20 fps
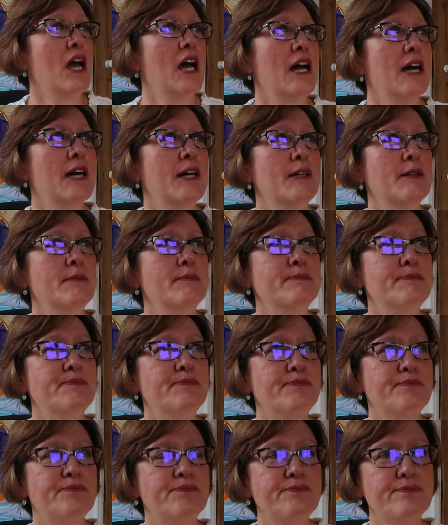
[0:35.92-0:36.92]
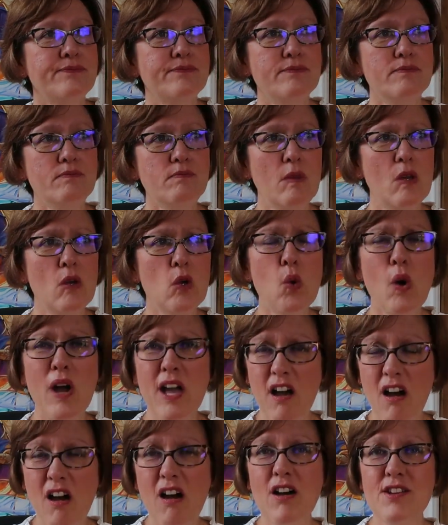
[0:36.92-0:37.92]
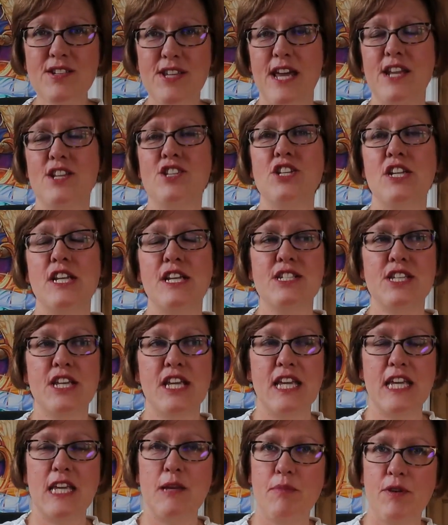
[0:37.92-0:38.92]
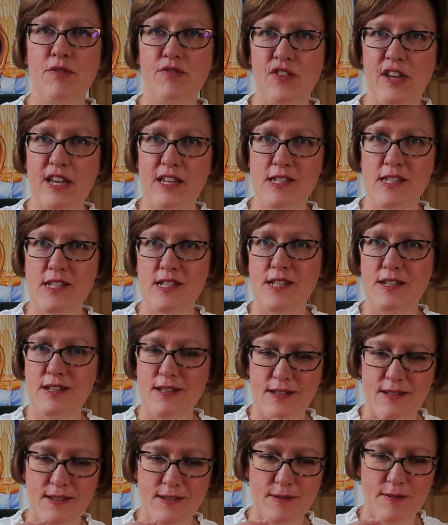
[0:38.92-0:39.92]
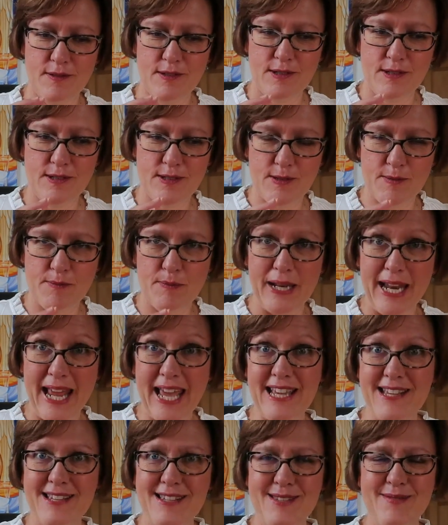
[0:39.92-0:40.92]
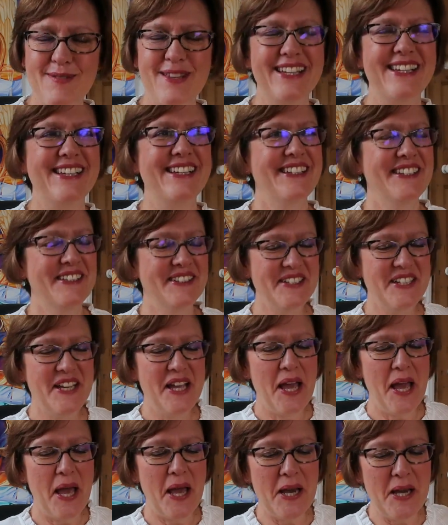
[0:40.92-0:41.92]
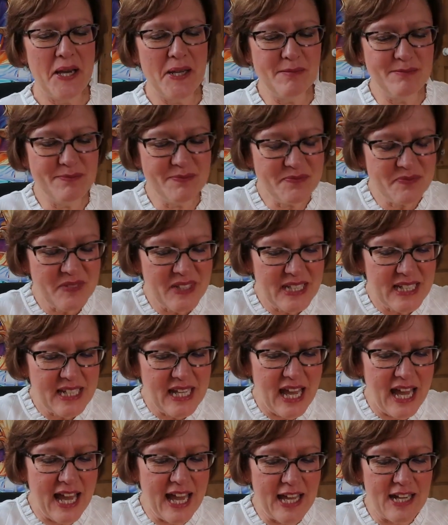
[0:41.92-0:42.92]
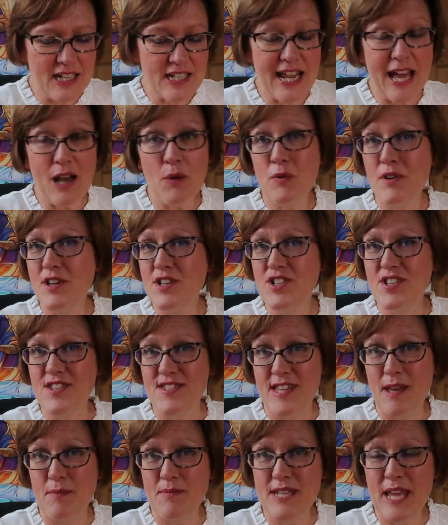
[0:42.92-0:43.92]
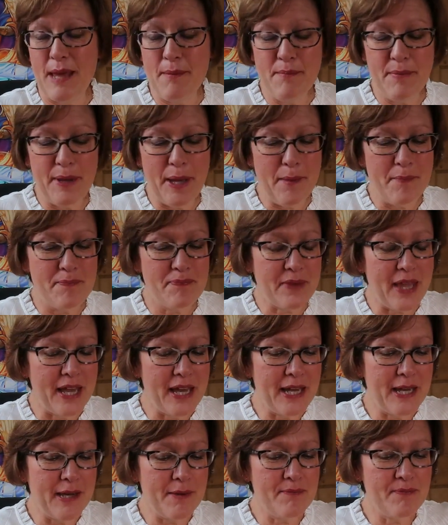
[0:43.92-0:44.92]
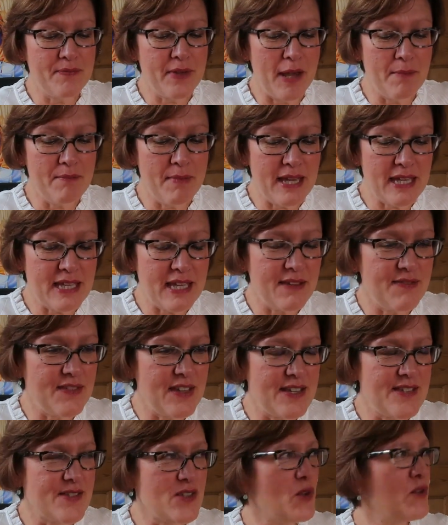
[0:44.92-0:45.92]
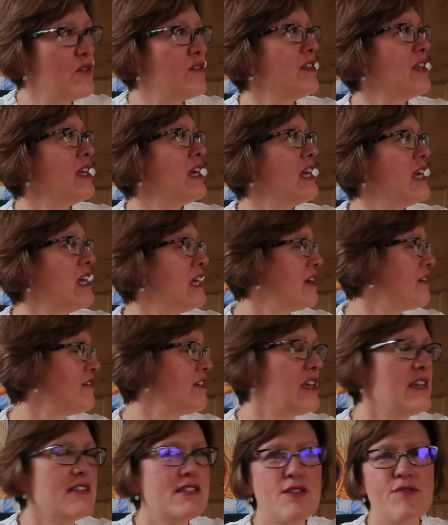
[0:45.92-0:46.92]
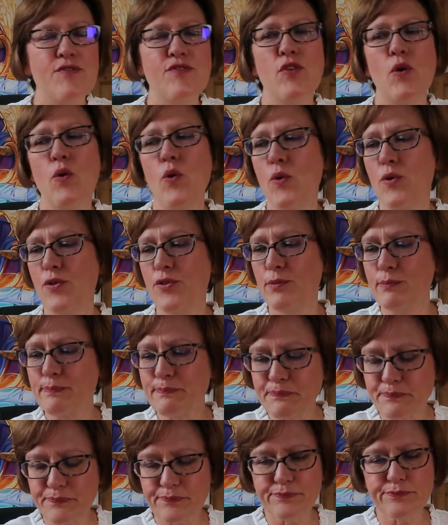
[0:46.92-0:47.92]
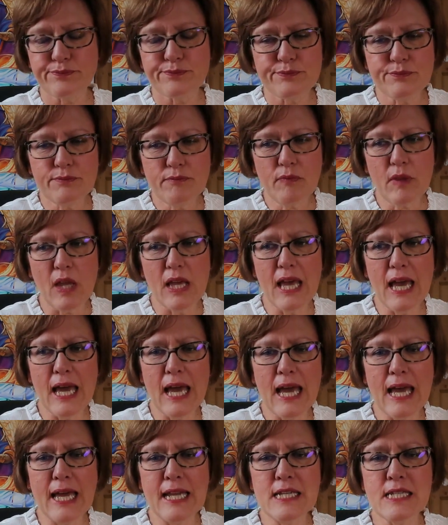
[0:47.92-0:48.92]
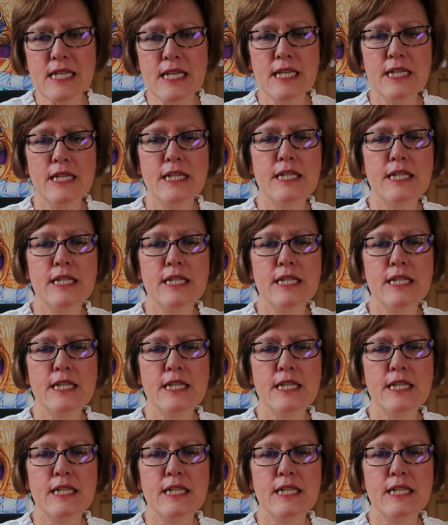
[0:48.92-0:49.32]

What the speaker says: Quite hard actually to keep a fixed place. and now we're into September. I'm making this on the, I think it's the 4th, and